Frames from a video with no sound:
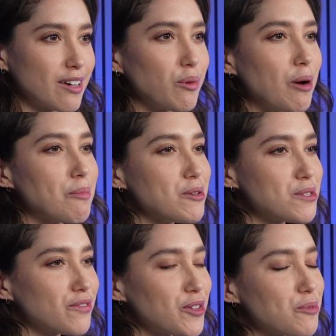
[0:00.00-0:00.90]
While
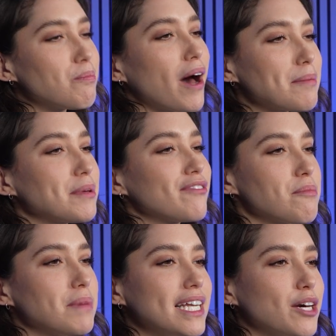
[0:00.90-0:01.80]
most of you might be
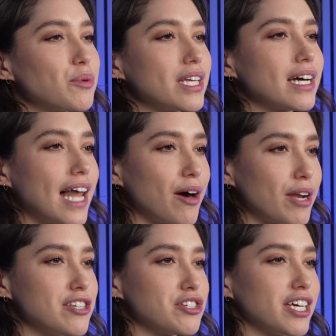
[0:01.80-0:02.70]
familiar with the cloud
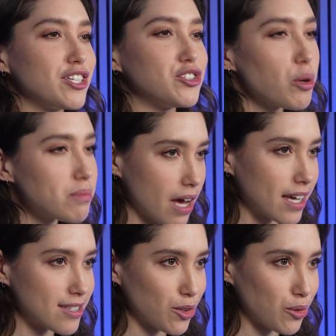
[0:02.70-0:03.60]
engineer job
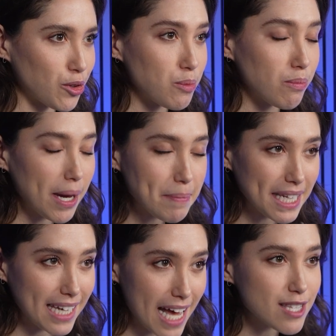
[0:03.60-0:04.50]
title, you might
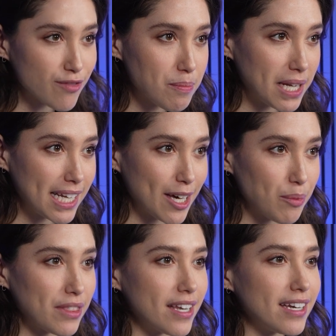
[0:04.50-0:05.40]
be less familiar
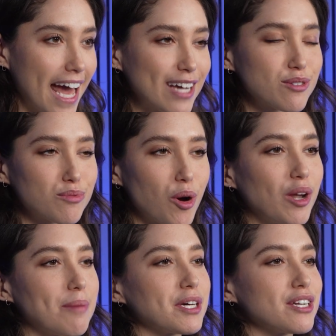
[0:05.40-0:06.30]
with the next
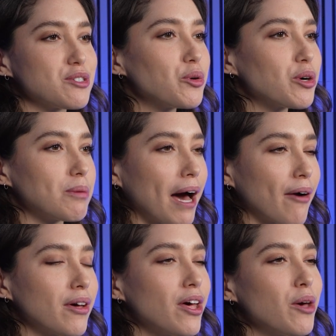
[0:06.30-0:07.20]
role I'm going to talk
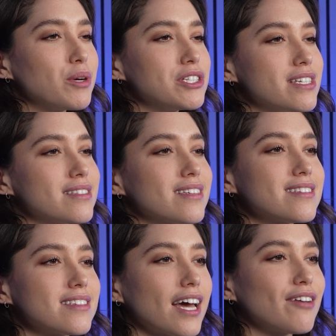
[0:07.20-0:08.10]
about, which is the
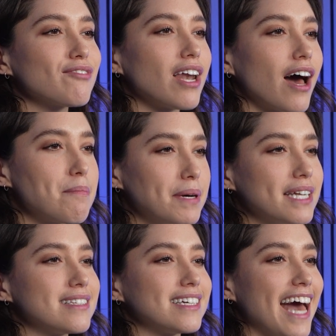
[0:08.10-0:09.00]
Site
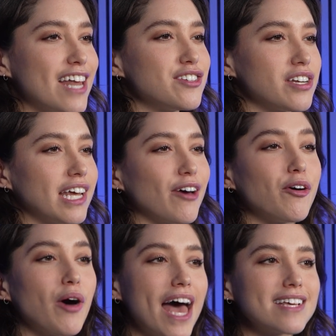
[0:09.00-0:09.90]
Reliability Engineer,
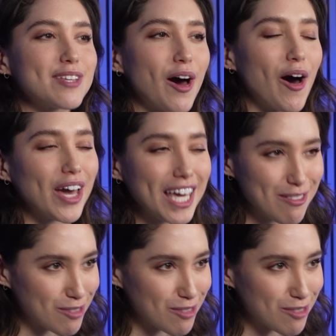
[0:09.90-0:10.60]
or S R E